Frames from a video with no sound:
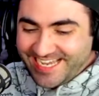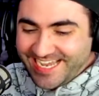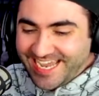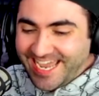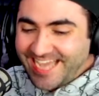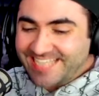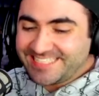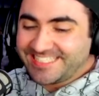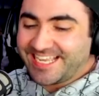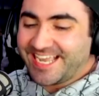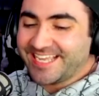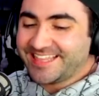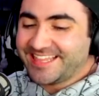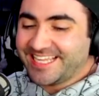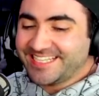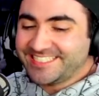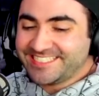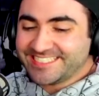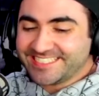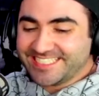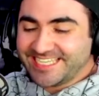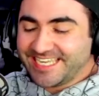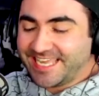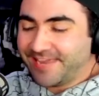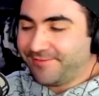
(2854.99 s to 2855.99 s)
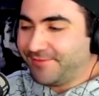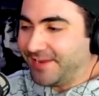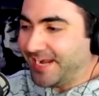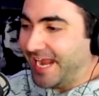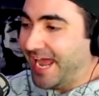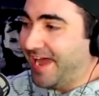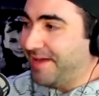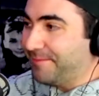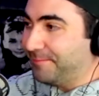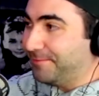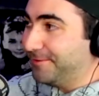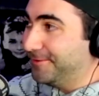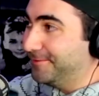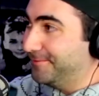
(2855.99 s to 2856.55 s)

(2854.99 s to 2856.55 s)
It's like they're just giving up.